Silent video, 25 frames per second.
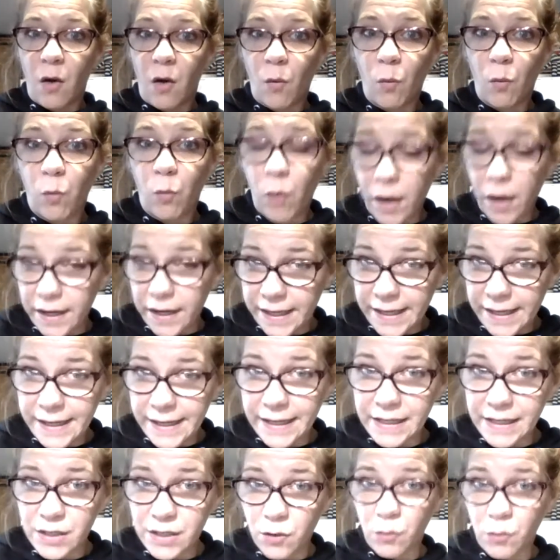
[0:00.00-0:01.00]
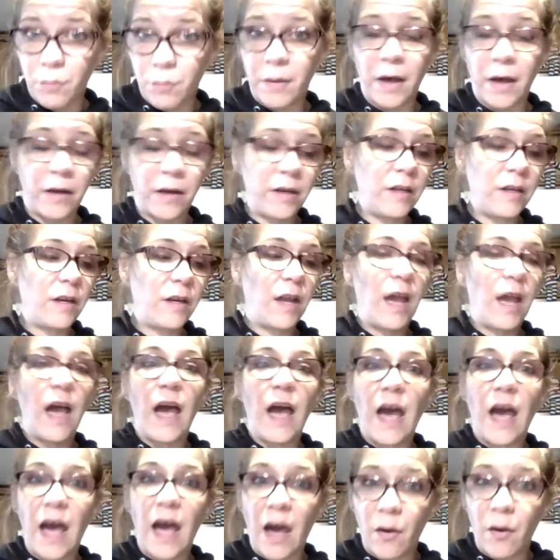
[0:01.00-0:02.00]
what he can do about it,
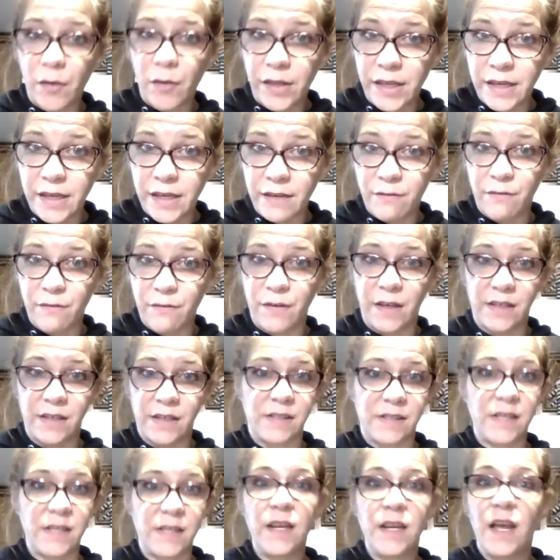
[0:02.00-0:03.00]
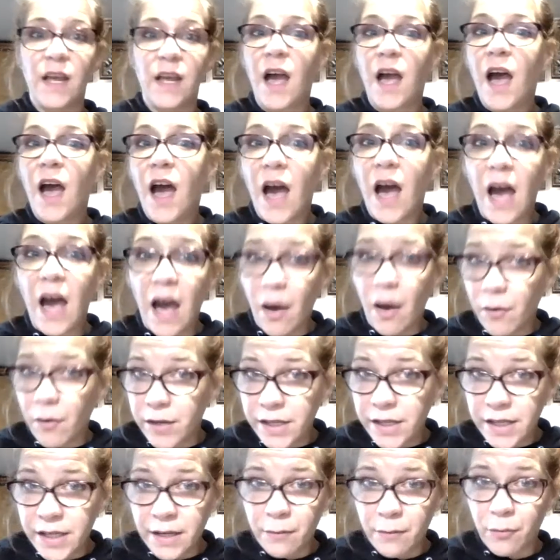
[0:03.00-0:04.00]
how he can fix it, how
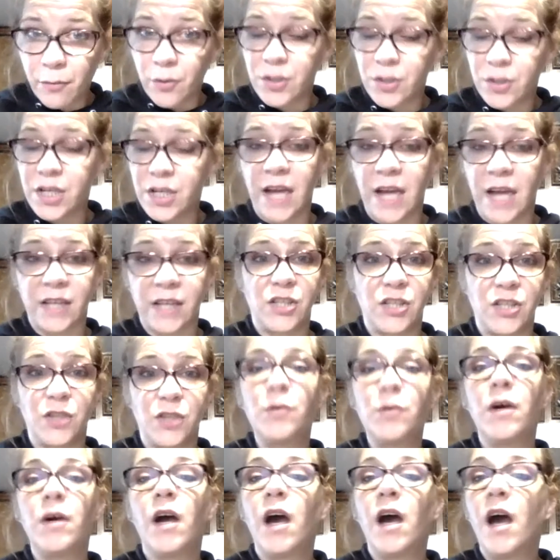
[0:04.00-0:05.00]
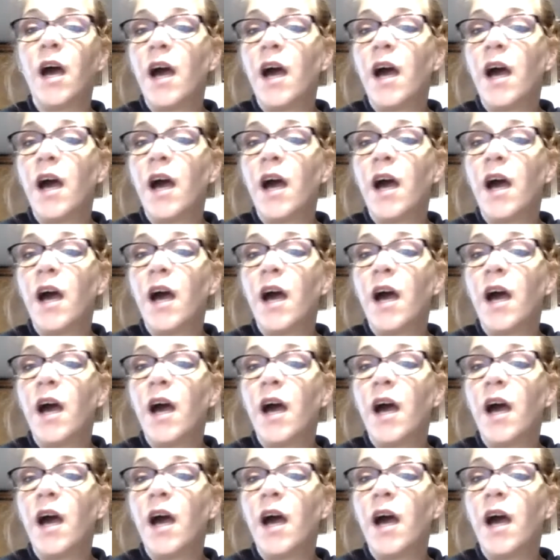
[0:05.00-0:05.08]
he can protect you.